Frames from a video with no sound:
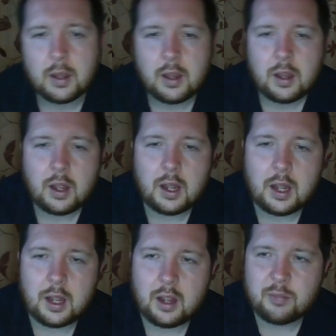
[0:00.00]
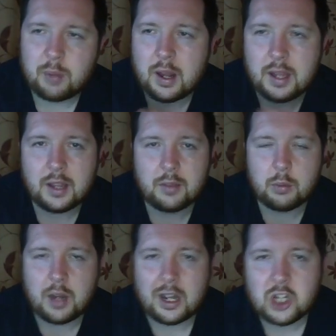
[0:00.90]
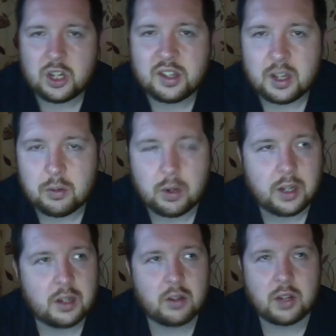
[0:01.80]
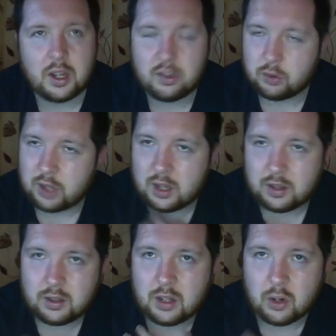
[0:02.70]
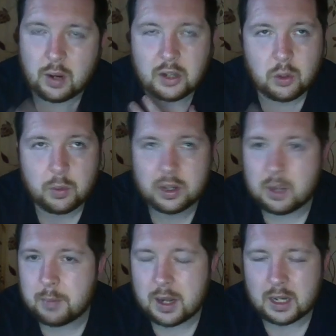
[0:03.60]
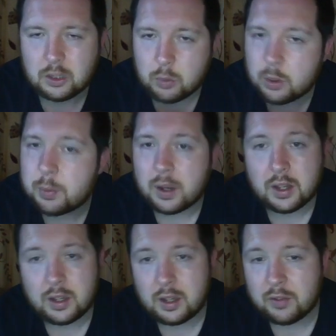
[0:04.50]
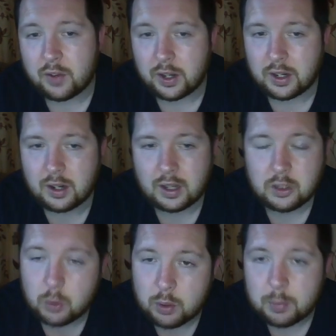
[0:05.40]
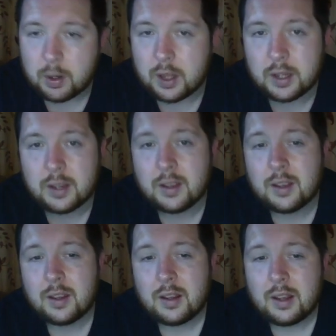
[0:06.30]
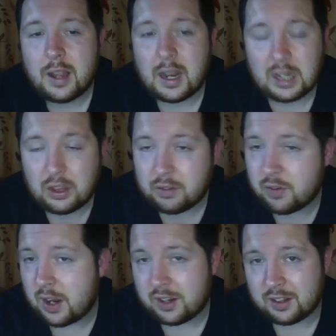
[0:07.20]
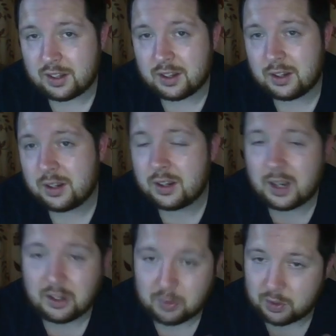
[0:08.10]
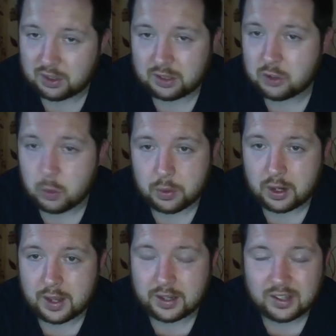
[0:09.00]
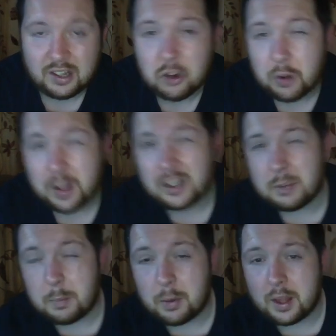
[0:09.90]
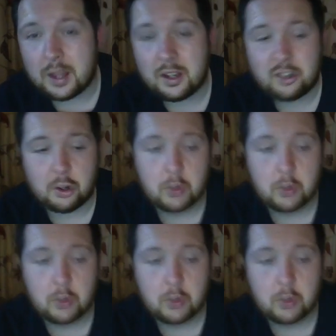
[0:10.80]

of player that would actually say, right, okay, so that, I don't want to come back, I don't want to play a final, I don't want to play anything for Exeter, I just want to go with the Lions. He's not that type of player, so